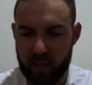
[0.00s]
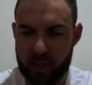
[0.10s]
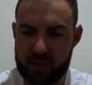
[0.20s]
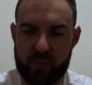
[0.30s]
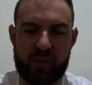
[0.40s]

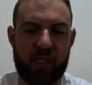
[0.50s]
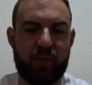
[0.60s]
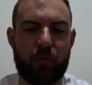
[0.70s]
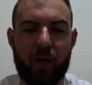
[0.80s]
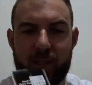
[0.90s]
Some
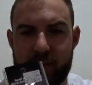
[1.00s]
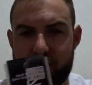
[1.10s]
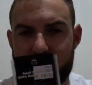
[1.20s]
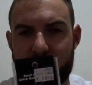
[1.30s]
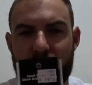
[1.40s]

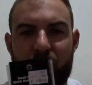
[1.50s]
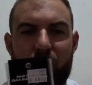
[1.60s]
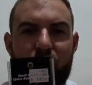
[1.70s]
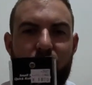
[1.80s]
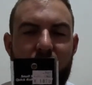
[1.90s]
CB1s,
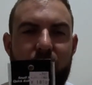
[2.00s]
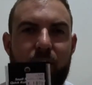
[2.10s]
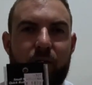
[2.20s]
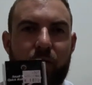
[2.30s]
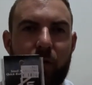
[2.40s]
probably
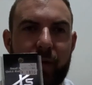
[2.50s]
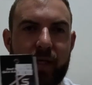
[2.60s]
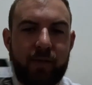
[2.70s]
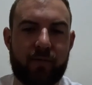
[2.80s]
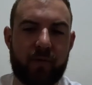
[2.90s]
not
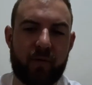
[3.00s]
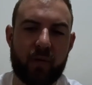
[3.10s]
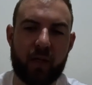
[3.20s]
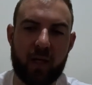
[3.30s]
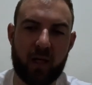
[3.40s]
that different.
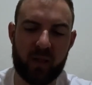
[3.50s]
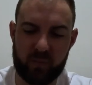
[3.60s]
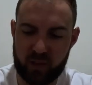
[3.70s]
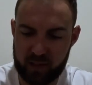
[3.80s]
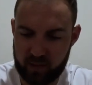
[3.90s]

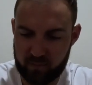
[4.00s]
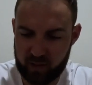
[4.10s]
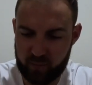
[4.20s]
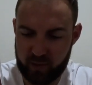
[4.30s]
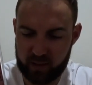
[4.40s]
Can
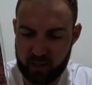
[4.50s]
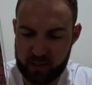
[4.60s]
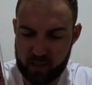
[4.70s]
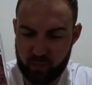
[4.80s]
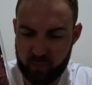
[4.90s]
definitely pick
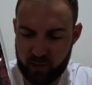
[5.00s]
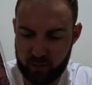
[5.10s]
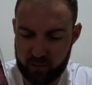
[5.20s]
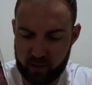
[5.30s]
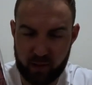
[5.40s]
these up
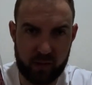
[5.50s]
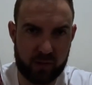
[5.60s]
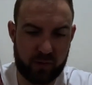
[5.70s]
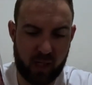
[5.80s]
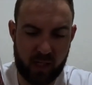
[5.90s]
here and there in
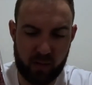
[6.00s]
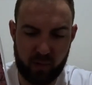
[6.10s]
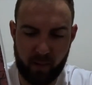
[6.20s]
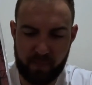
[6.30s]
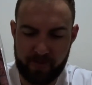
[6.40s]
Australia,
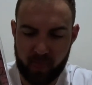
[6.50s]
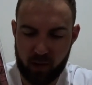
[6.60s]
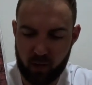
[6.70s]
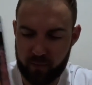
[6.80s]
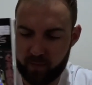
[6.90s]
but
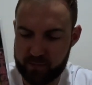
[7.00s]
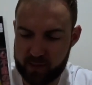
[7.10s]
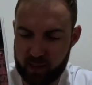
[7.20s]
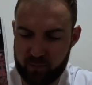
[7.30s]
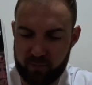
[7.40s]
I've never
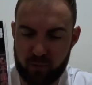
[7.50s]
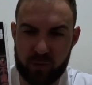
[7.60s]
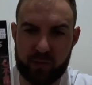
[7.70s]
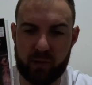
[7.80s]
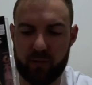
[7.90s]
seen them before.
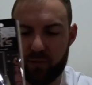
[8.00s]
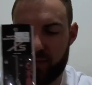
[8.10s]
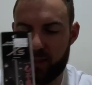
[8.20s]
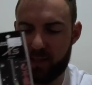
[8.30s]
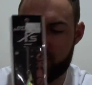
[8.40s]
So I got
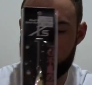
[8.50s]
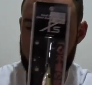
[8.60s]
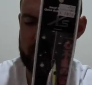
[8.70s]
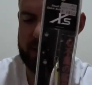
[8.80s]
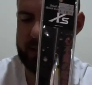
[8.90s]
3 of these
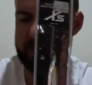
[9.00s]
guys.